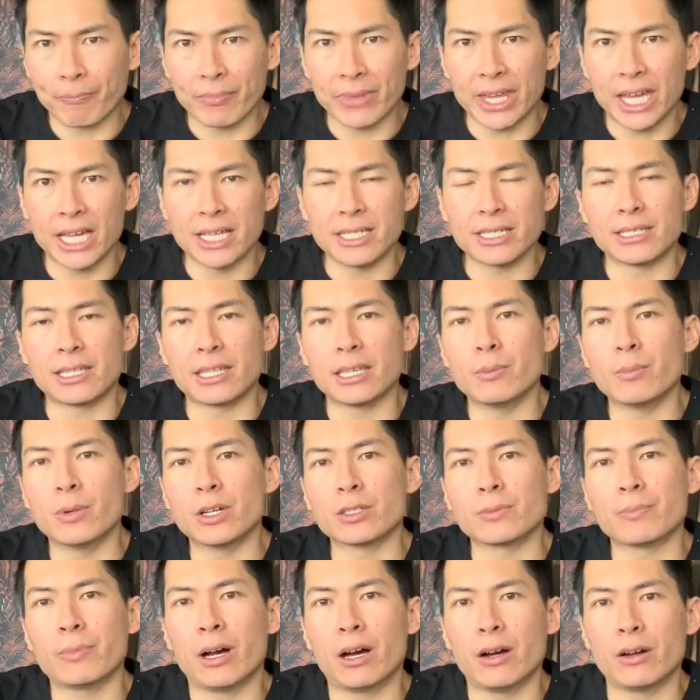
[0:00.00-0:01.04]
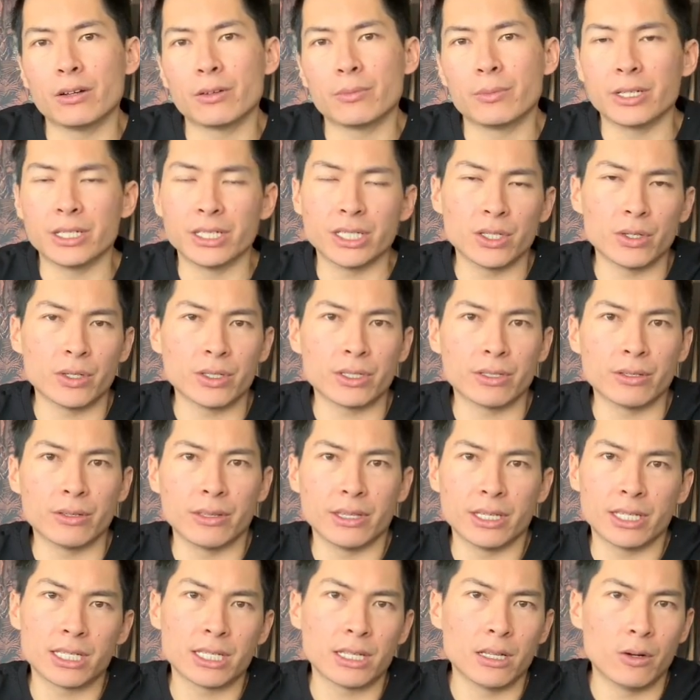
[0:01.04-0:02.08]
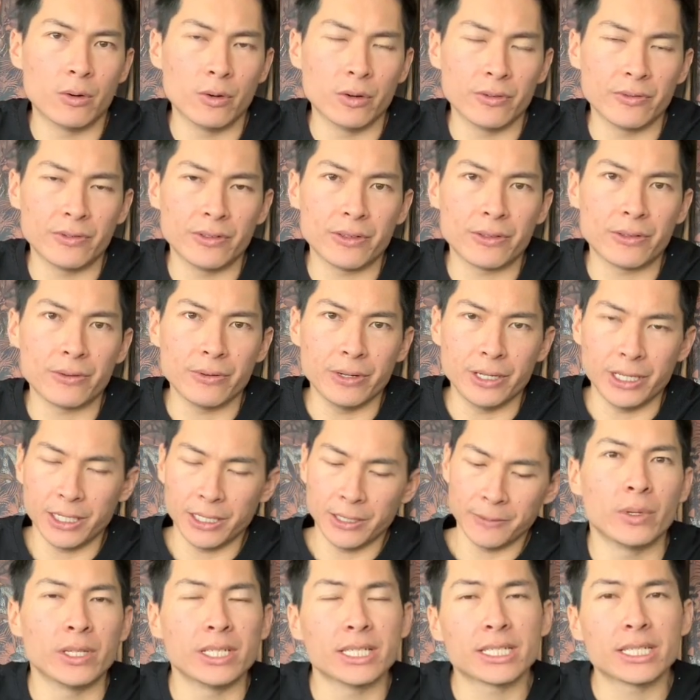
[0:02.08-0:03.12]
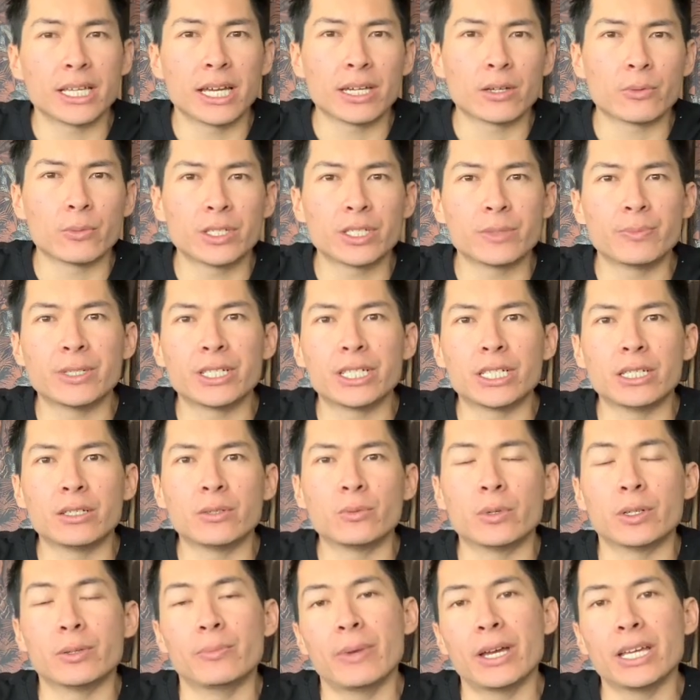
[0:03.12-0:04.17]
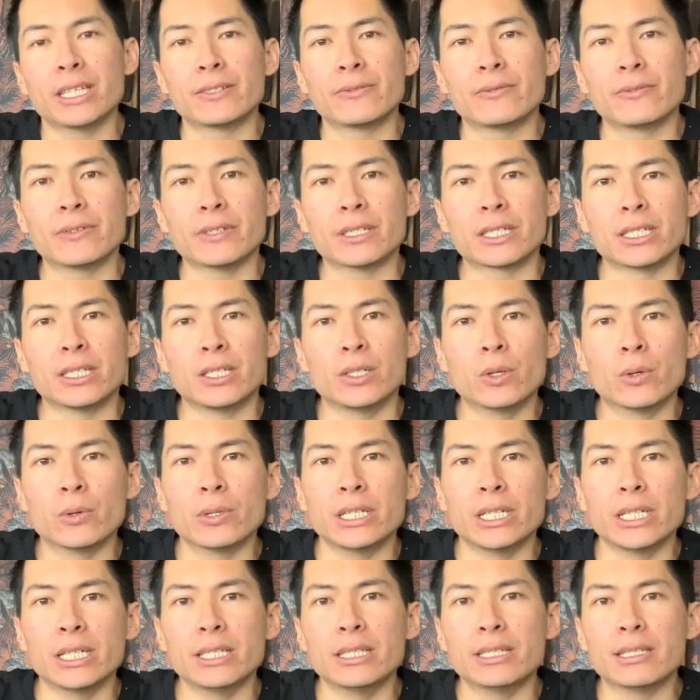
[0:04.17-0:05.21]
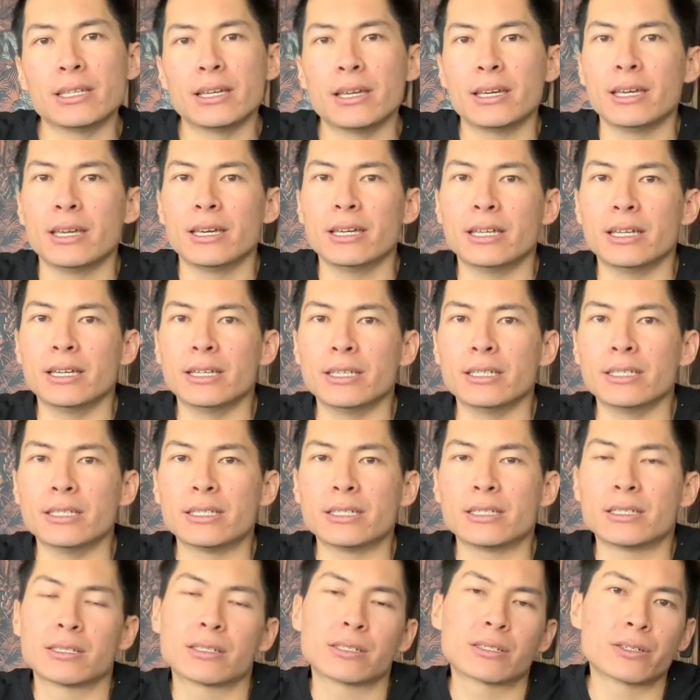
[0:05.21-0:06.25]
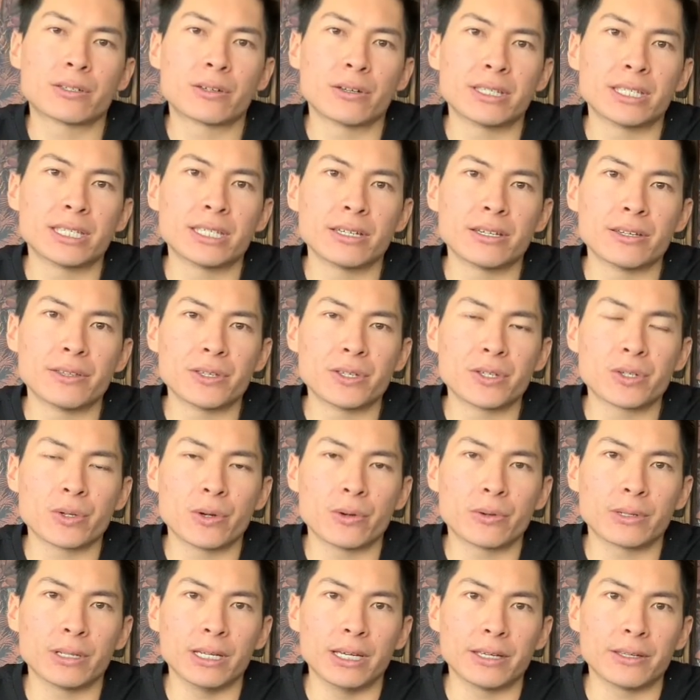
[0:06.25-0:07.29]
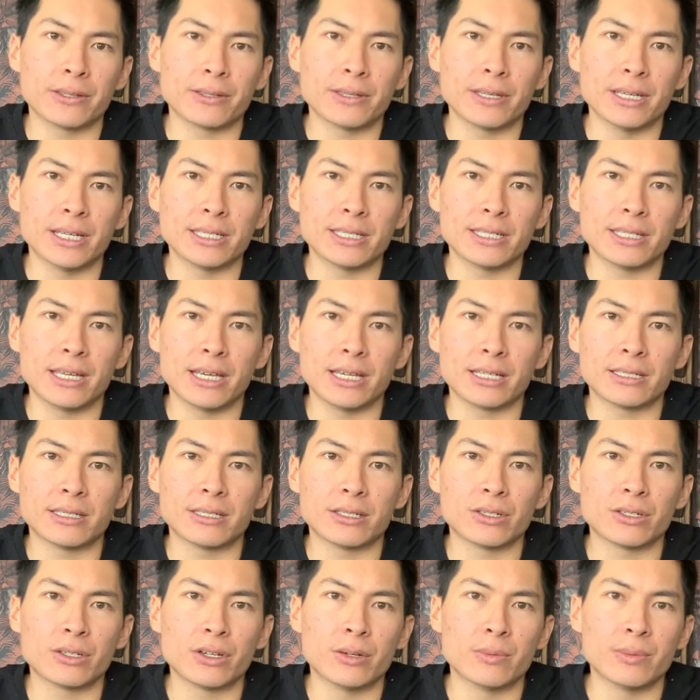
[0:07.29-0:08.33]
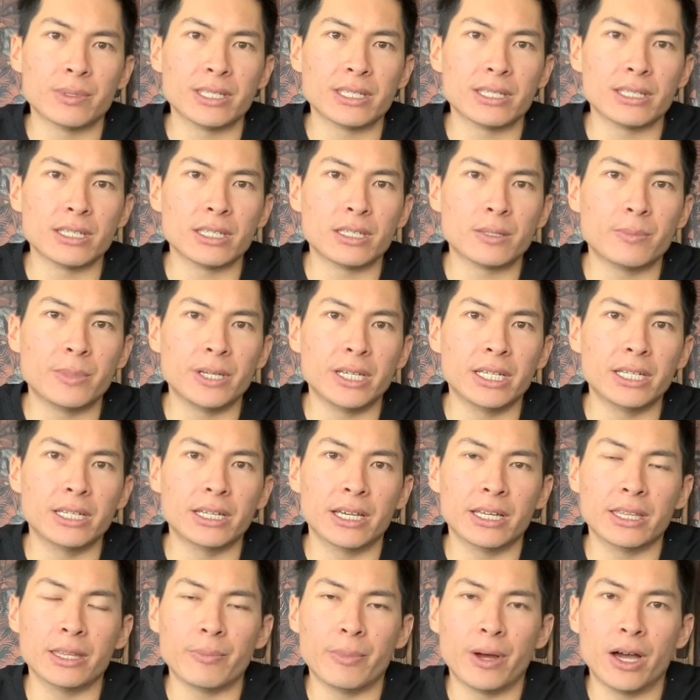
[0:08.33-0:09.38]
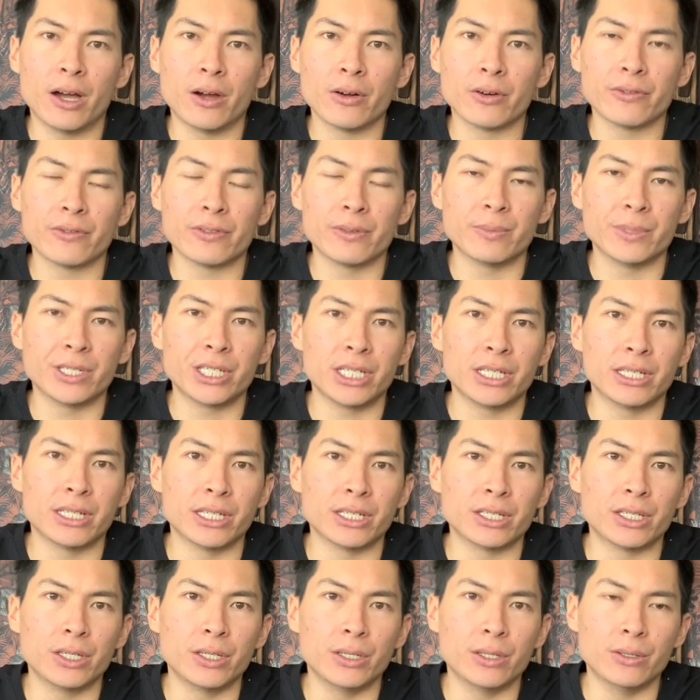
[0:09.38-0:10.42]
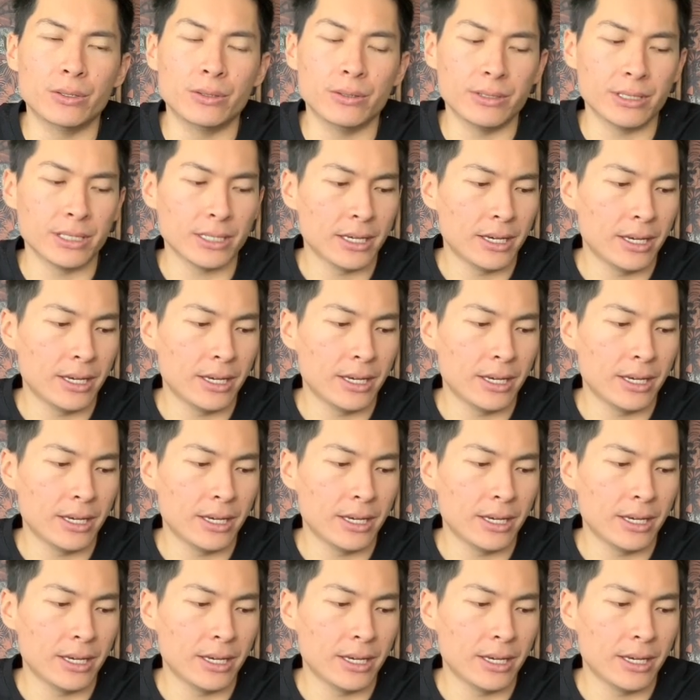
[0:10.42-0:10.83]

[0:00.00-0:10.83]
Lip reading: has the most power but is also the slower of the three. When deciding which machine would best fit your needs is to consider the stroke length, as that determines the speed and the power of the machine that you use.